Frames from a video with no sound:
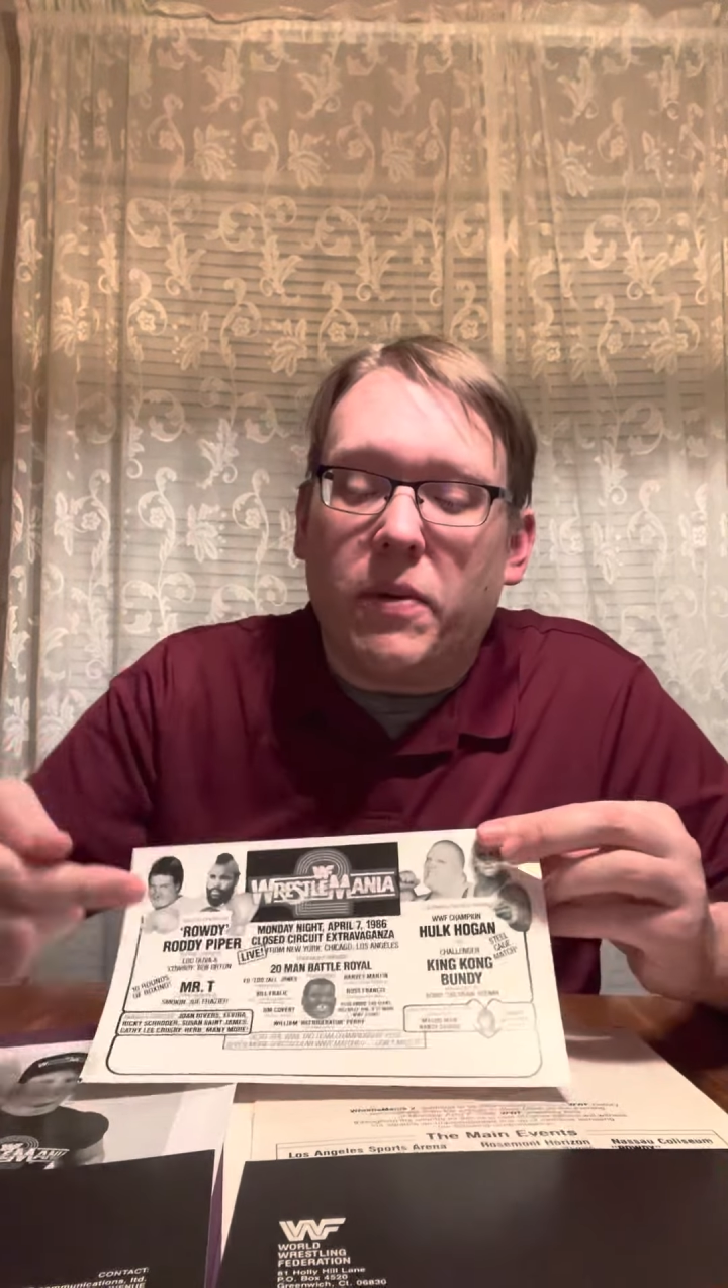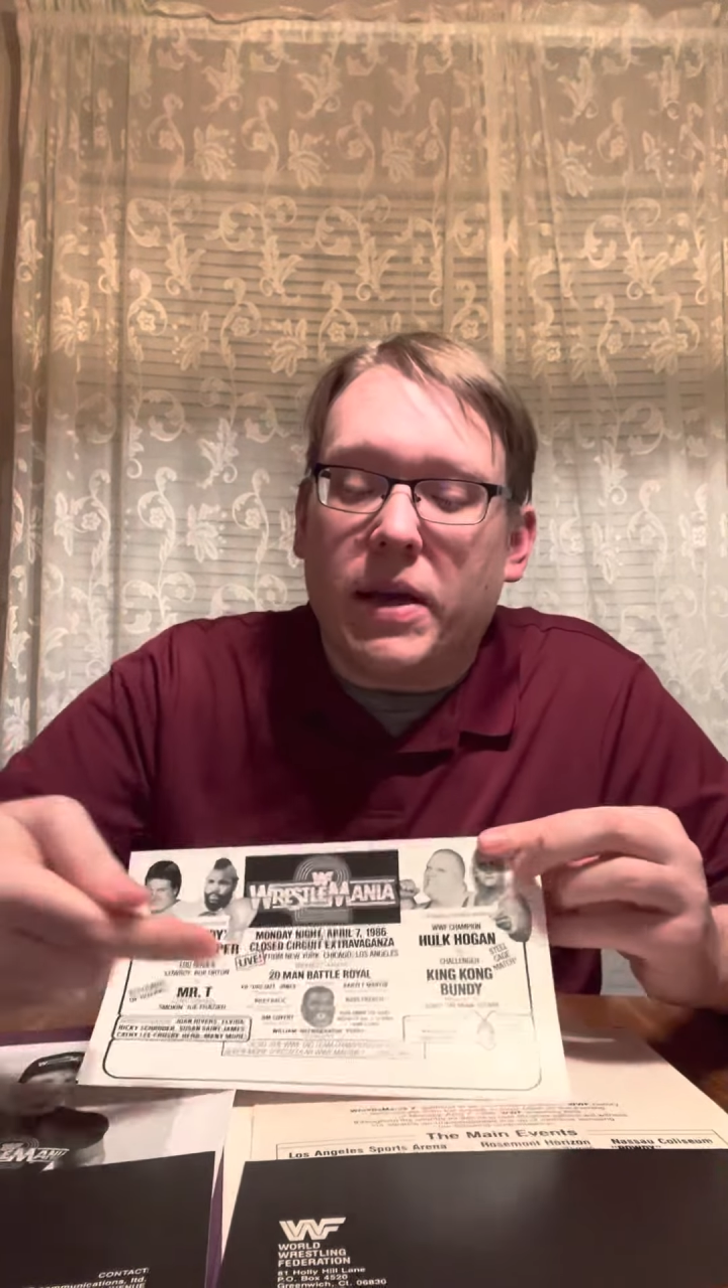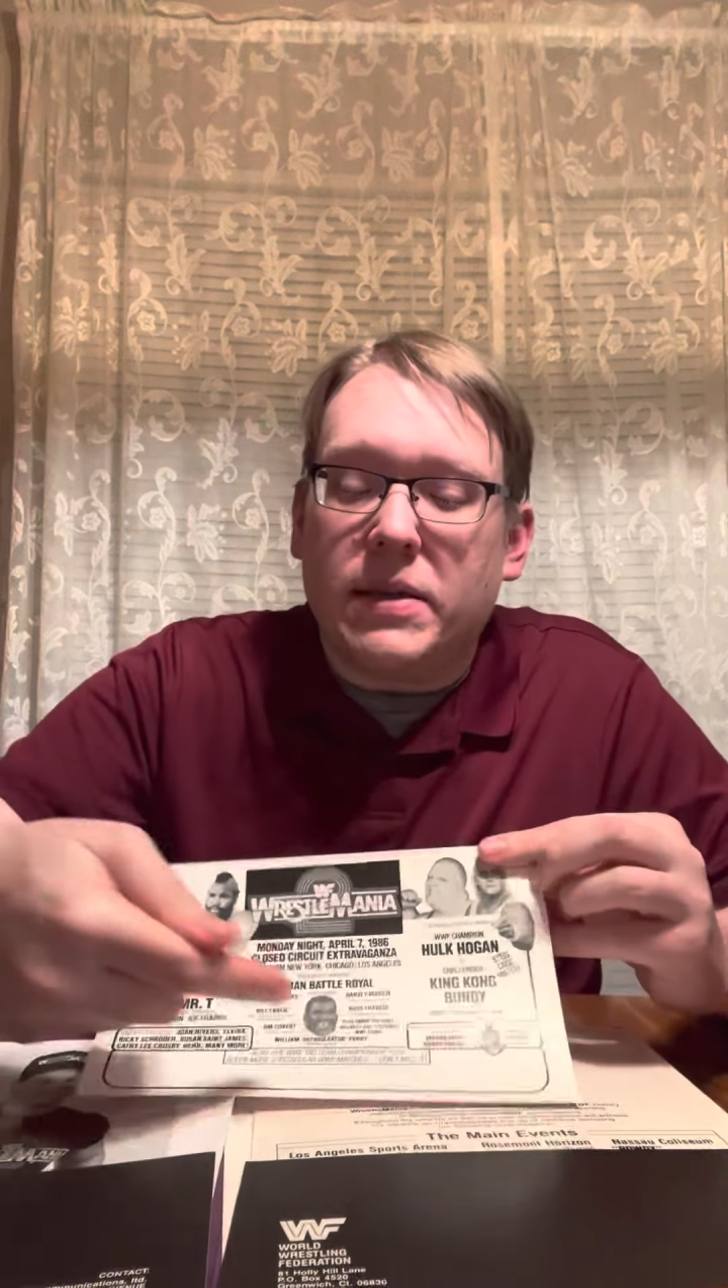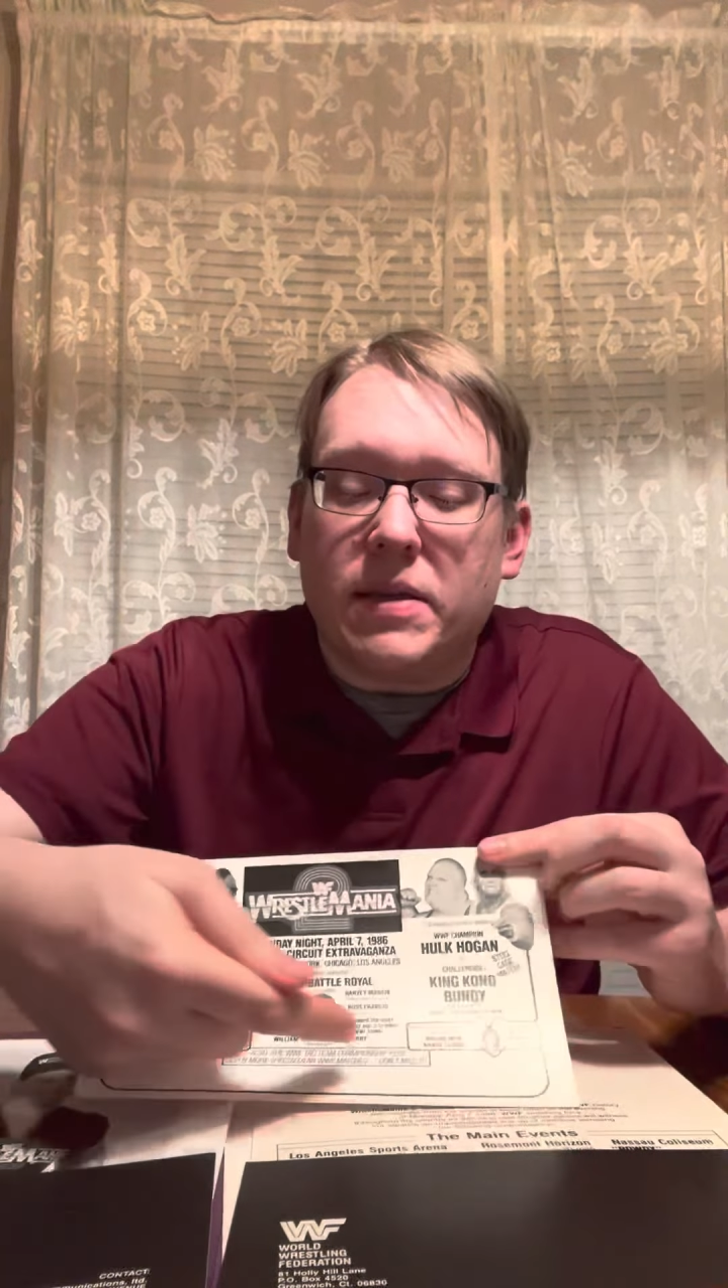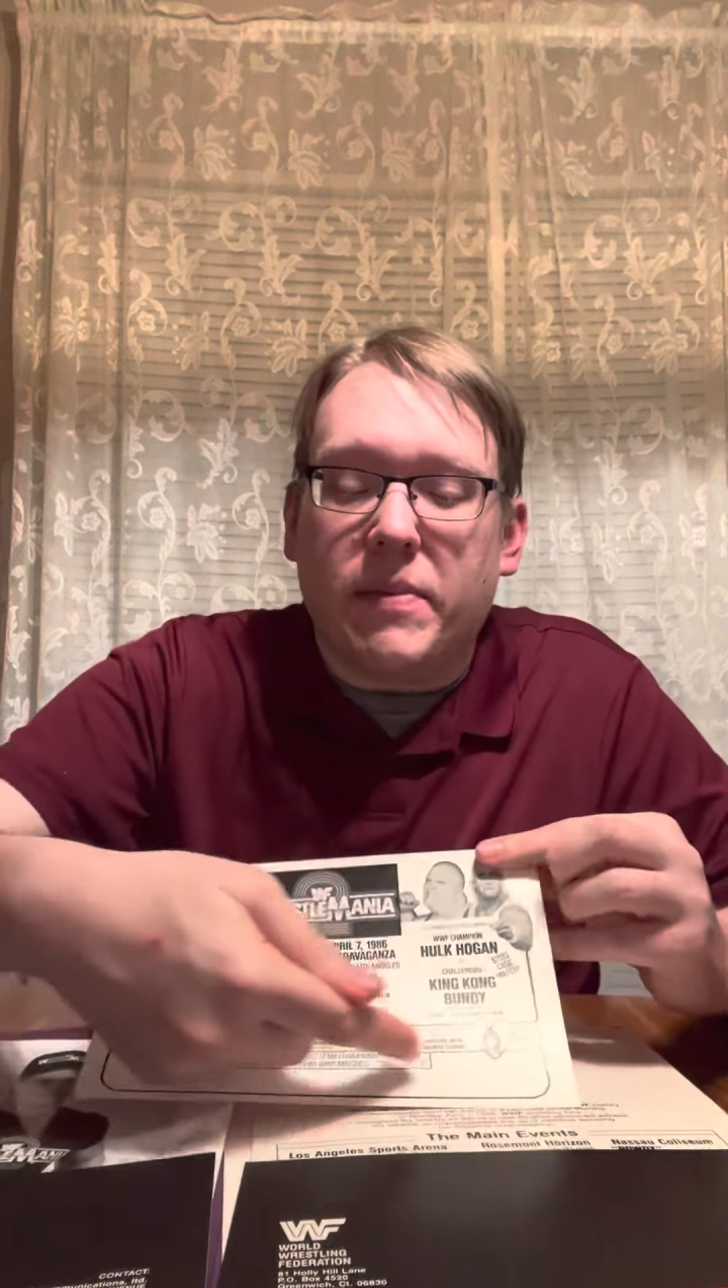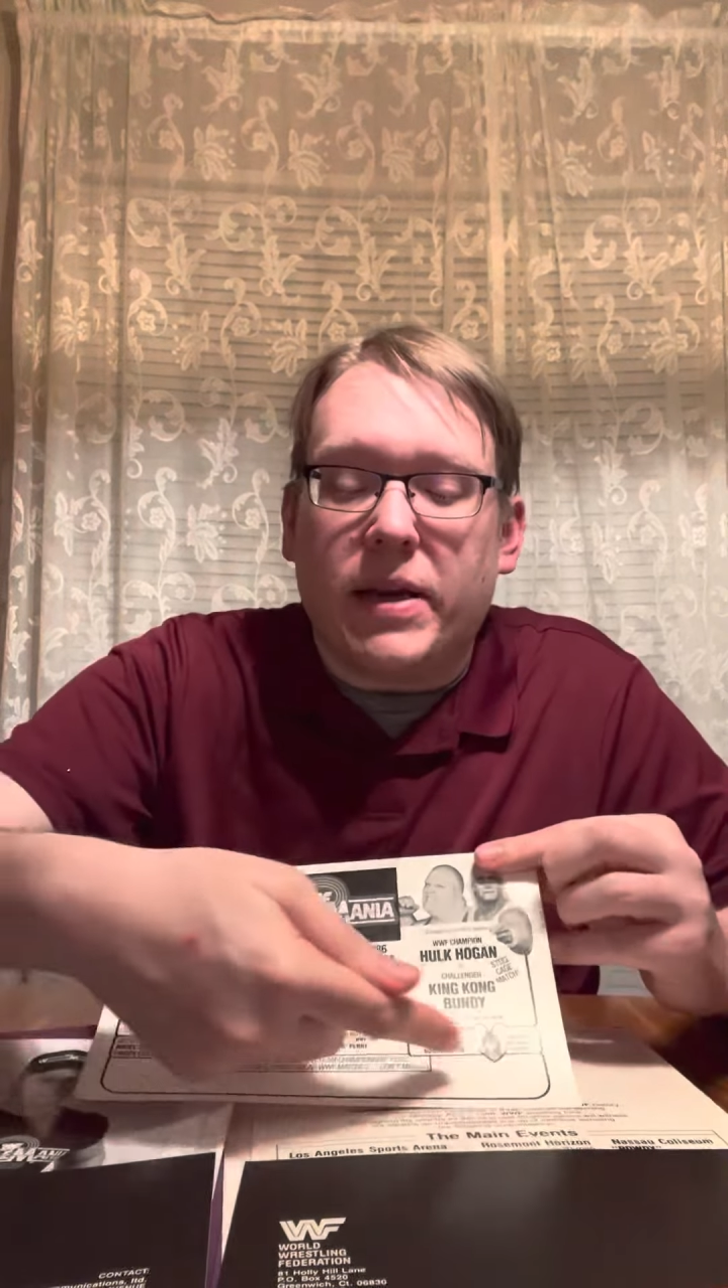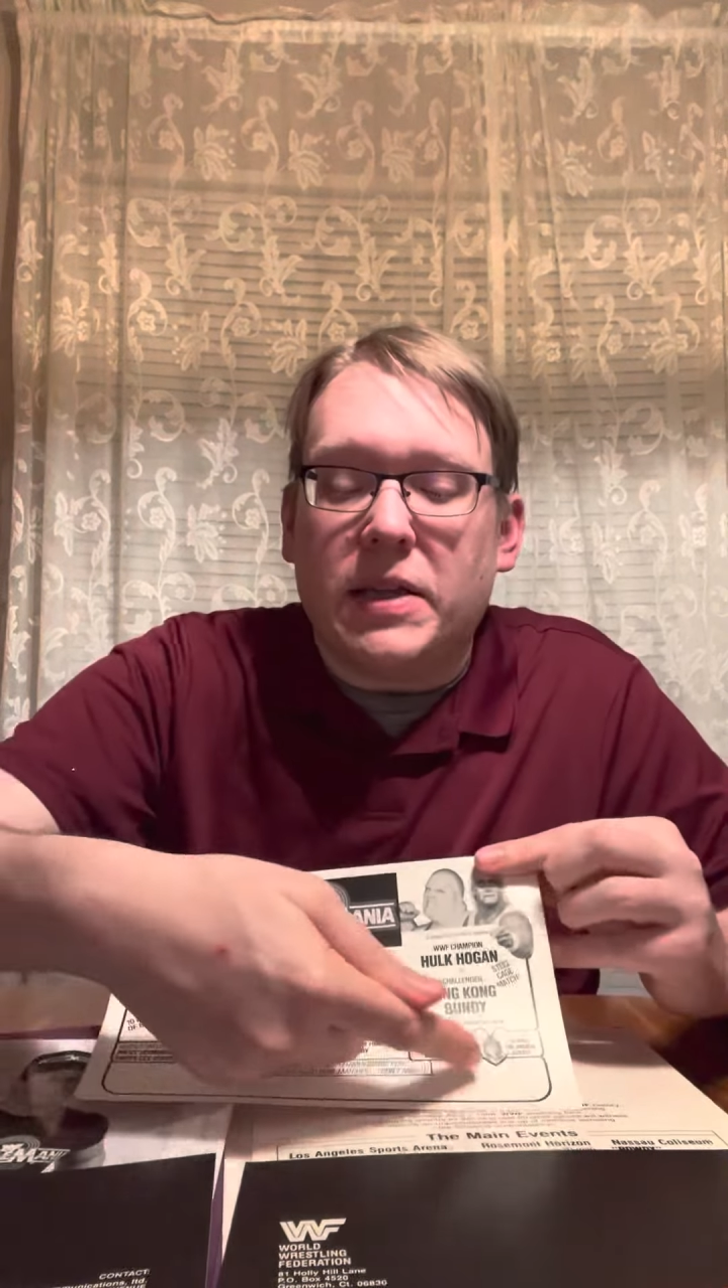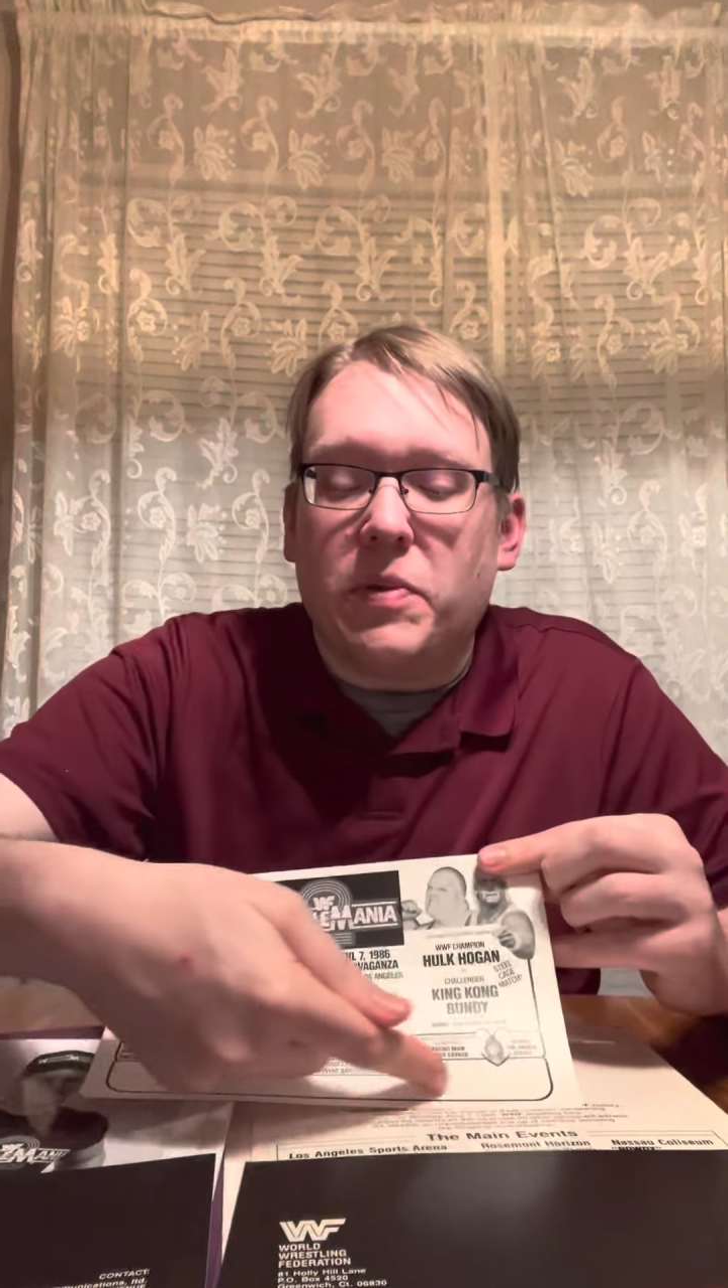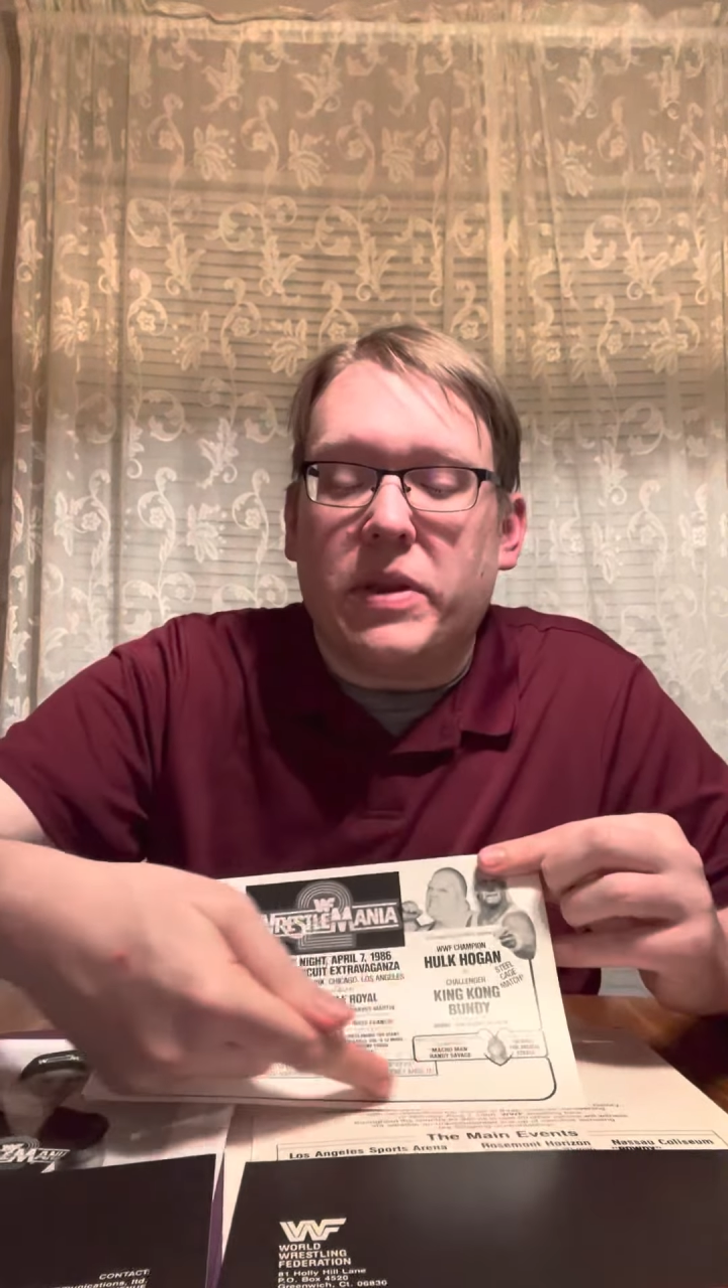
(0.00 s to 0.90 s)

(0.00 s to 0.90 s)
customize with